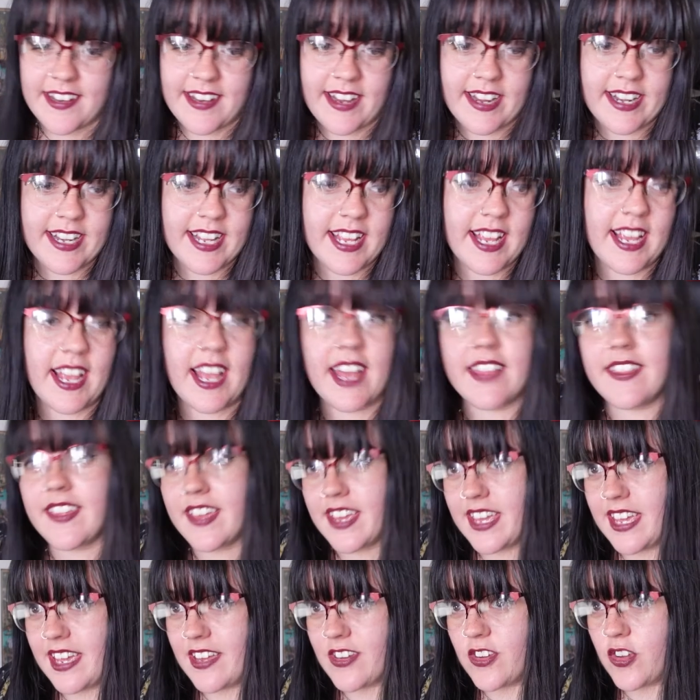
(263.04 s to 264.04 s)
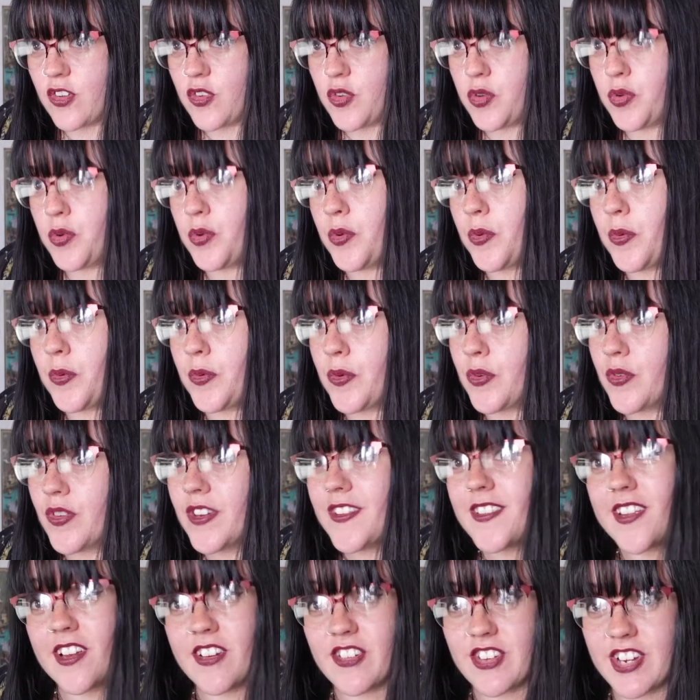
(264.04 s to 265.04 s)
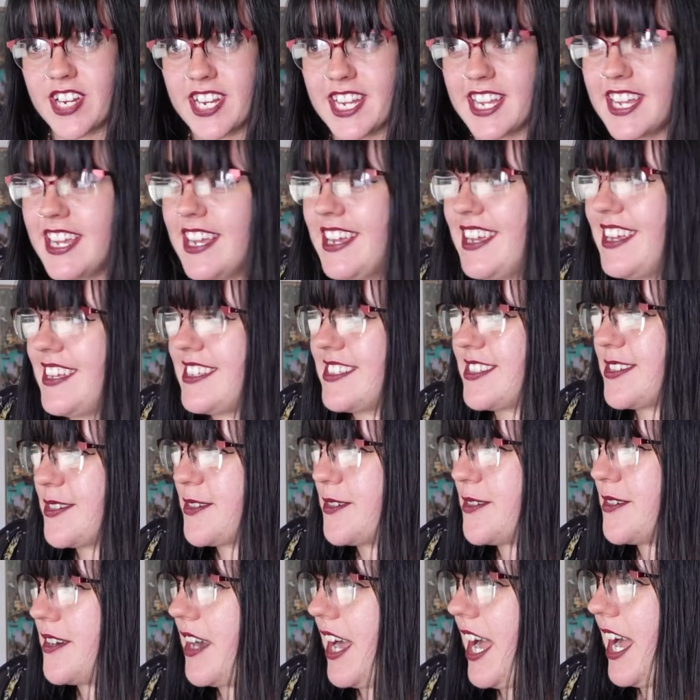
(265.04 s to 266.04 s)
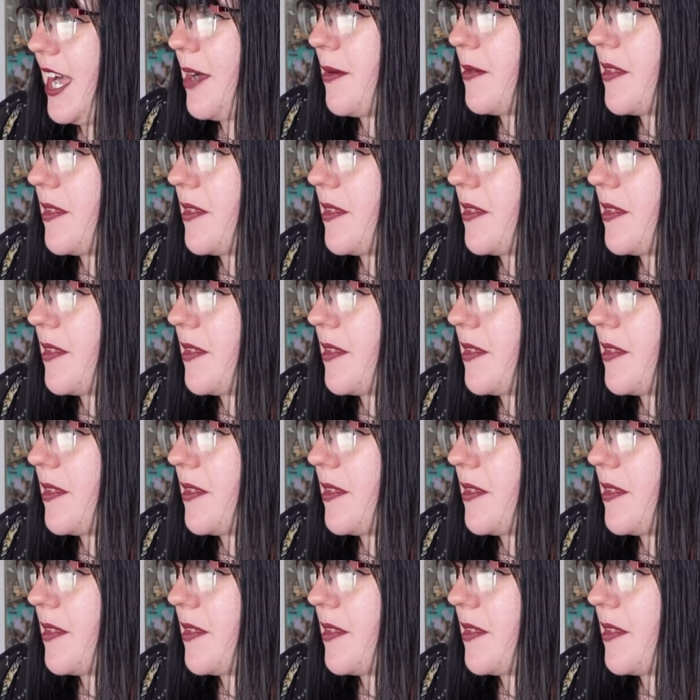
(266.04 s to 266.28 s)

to tidying and then get to researching. So I